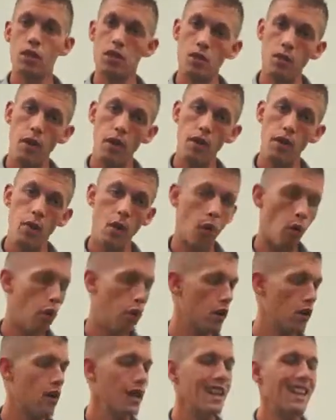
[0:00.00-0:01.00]
Pretty
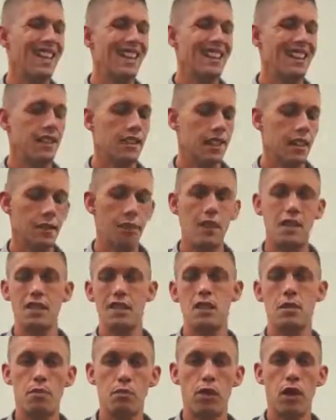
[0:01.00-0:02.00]
straightforward. If
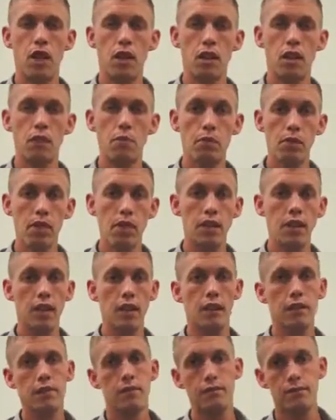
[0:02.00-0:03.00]
this is plugged completely,